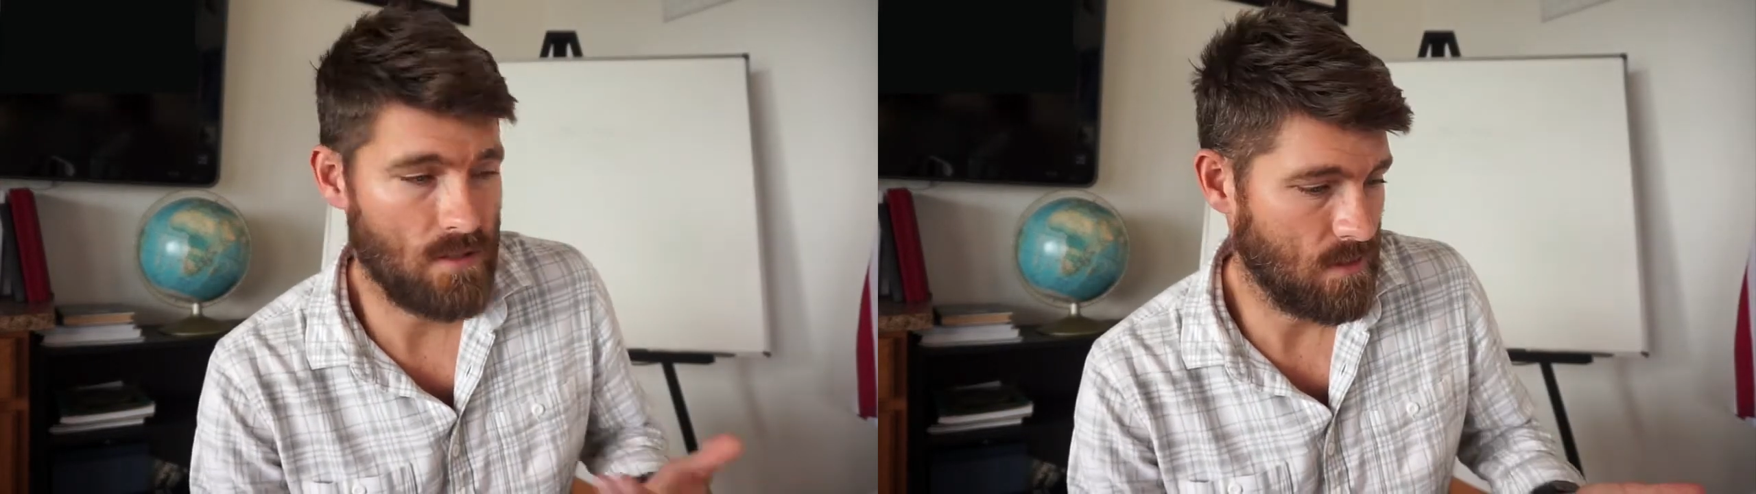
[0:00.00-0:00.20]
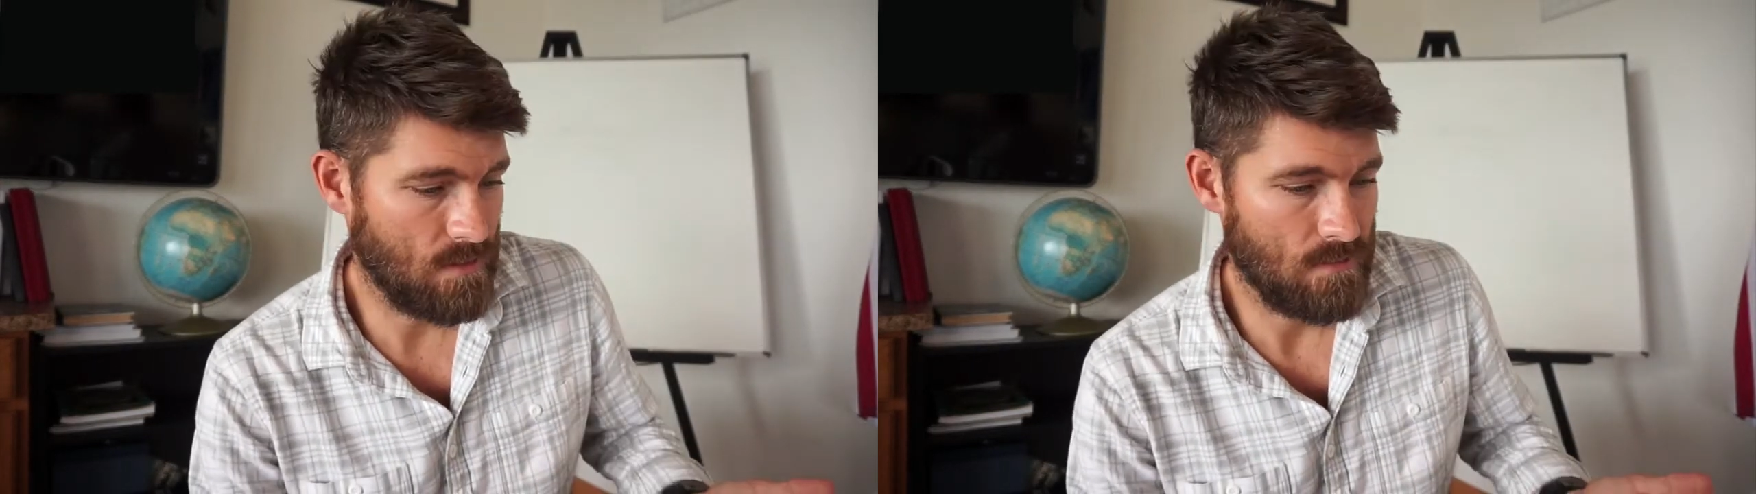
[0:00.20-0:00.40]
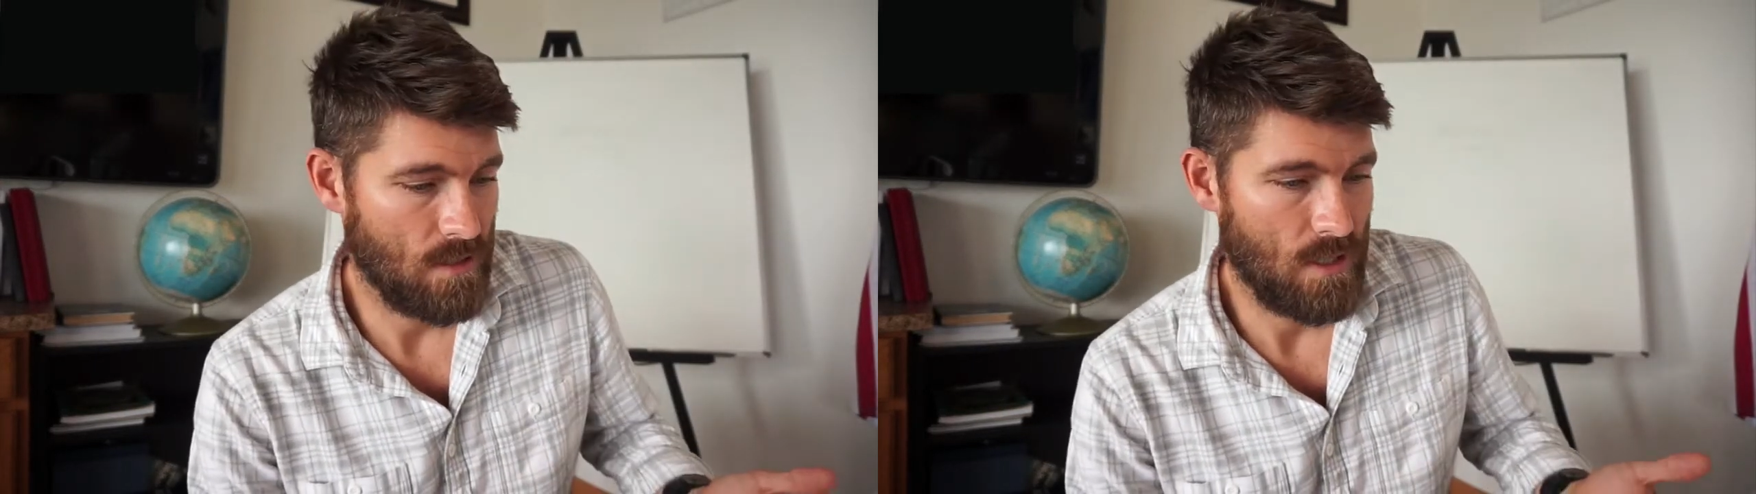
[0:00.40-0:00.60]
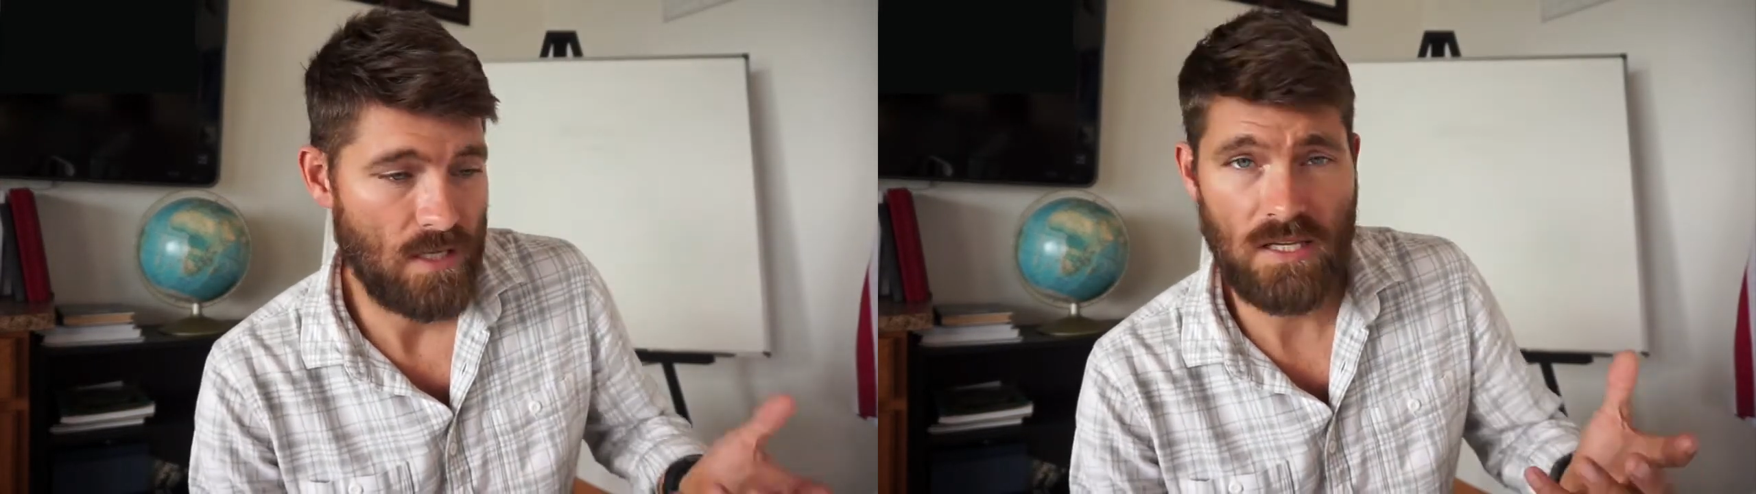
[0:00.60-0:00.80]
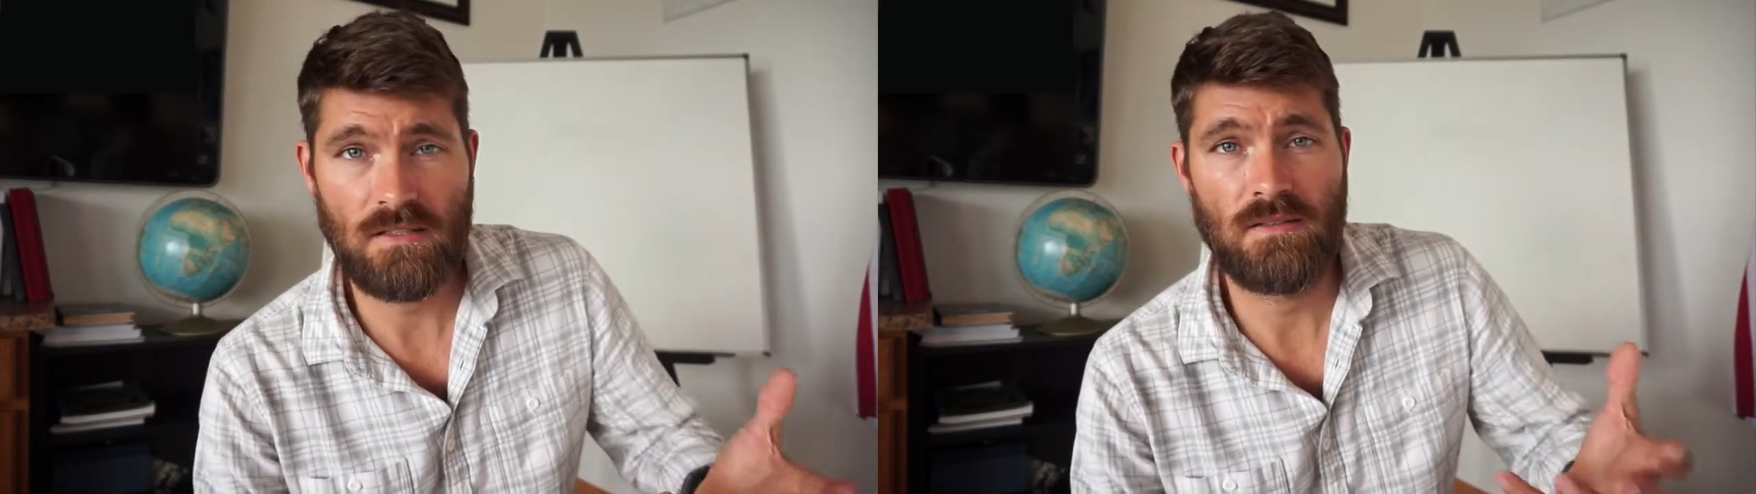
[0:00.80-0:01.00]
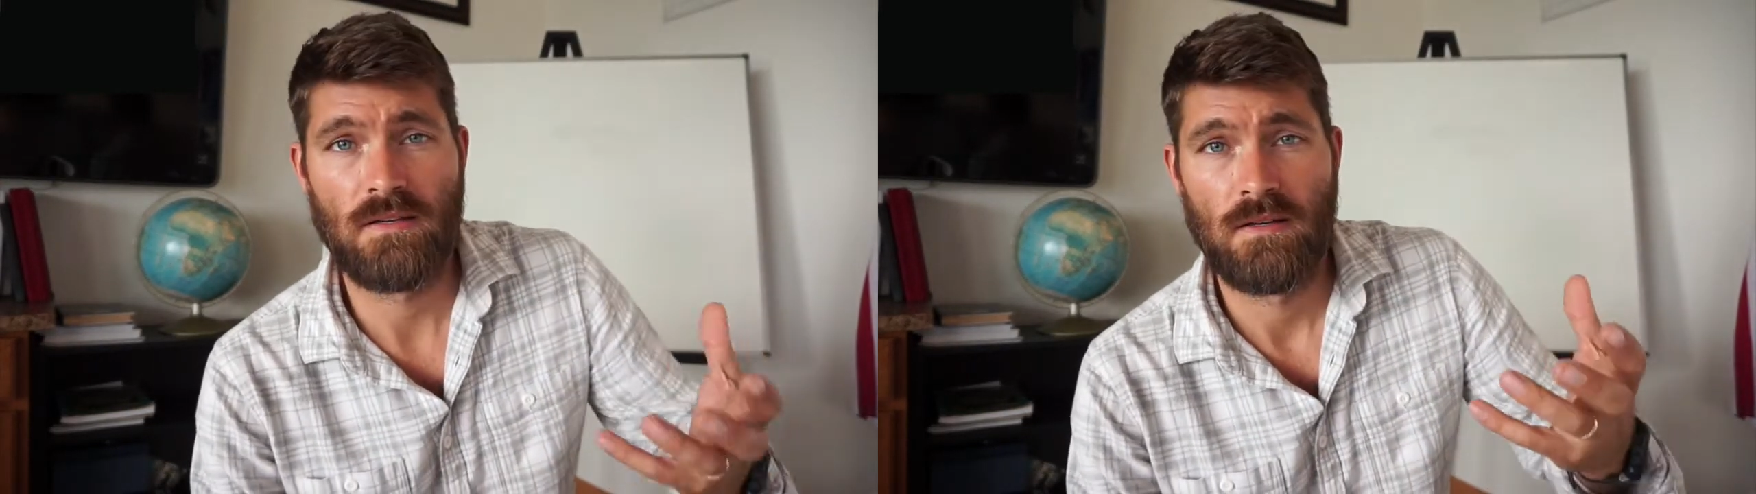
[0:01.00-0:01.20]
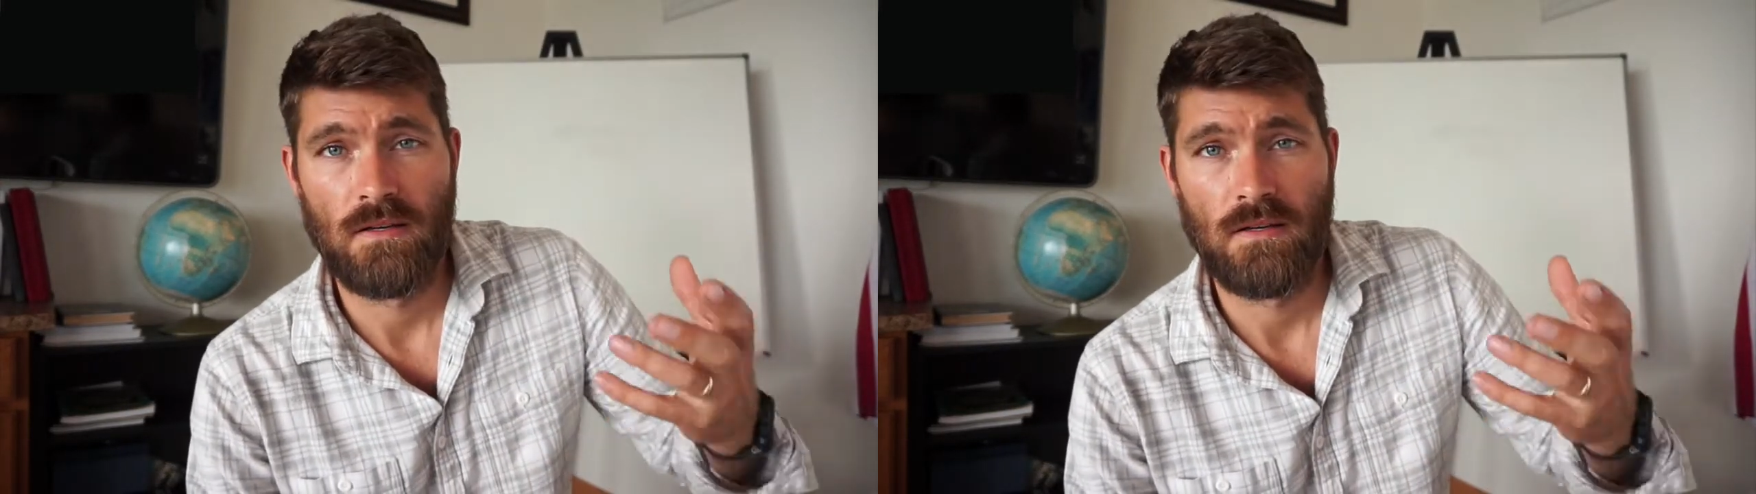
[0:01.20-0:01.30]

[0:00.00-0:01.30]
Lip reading: You need heat,